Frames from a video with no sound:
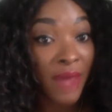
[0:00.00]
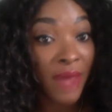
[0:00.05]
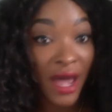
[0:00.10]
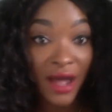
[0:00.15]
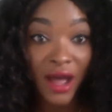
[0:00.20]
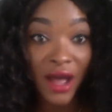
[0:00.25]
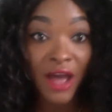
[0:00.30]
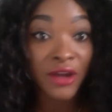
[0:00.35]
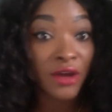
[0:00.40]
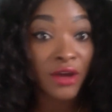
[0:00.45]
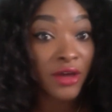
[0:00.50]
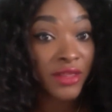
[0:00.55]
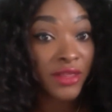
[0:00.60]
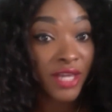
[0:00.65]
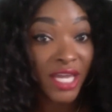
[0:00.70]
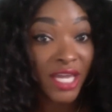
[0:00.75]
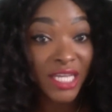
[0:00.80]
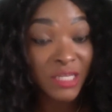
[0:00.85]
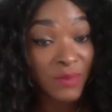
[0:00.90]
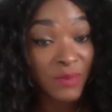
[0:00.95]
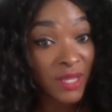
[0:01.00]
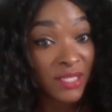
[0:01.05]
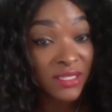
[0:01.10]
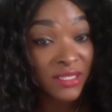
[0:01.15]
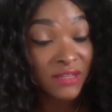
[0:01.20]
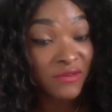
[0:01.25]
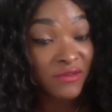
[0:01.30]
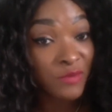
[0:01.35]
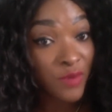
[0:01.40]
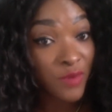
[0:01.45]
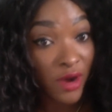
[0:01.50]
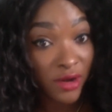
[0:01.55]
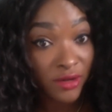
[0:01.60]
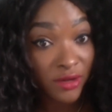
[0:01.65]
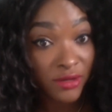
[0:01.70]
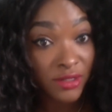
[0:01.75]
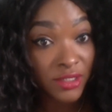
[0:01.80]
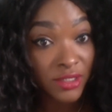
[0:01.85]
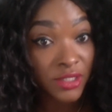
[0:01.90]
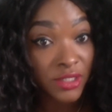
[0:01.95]
MAC and other expensive
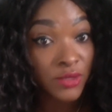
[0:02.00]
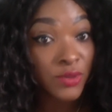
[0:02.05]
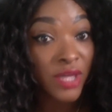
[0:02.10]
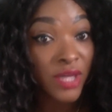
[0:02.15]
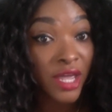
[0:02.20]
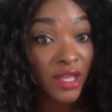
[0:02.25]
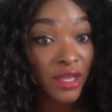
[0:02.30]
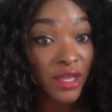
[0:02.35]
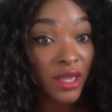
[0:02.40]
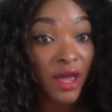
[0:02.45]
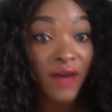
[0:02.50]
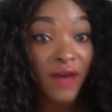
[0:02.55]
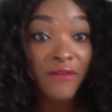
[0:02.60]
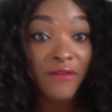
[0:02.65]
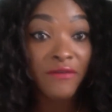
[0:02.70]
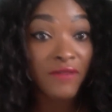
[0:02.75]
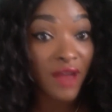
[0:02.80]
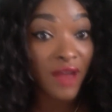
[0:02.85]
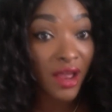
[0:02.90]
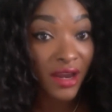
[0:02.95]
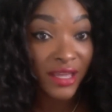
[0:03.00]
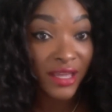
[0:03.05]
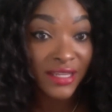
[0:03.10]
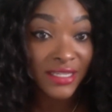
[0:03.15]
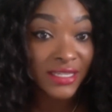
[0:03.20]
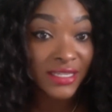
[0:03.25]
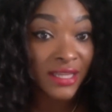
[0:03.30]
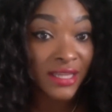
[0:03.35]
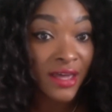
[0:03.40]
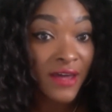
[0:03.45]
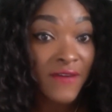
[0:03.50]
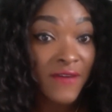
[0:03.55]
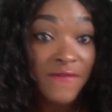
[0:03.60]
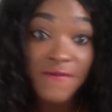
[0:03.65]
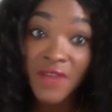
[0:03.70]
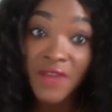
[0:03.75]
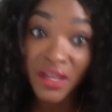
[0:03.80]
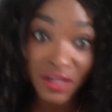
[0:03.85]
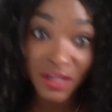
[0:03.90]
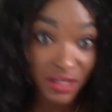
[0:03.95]
products to get a flawless
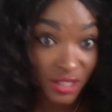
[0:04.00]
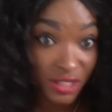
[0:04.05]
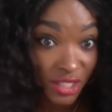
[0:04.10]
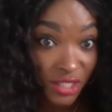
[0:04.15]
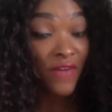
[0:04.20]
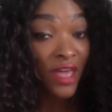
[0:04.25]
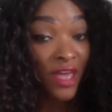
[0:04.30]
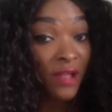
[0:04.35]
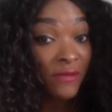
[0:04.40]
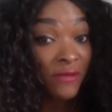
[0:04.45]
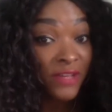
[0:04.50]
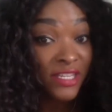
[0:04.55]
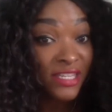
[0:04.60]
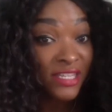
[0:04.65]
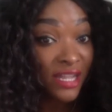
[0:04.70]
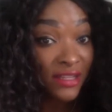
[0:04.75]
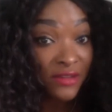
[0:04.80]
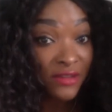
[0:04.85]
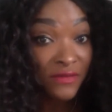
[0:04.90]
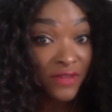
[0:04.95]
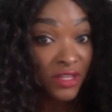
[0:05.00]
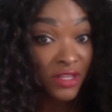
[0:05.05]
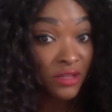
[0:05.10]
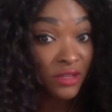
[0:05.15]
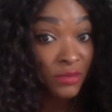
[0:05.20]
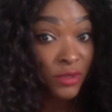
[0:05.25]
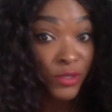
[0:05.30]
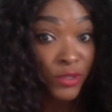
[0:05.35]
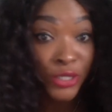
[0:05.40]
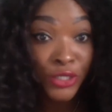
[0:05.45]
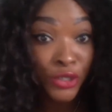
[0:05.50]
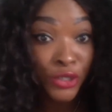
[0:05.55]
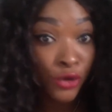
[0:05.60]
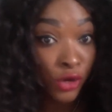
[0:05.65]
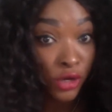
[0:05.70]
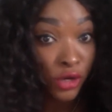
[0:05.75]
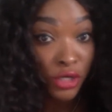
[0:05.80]
finish. e.l.f. is not available in your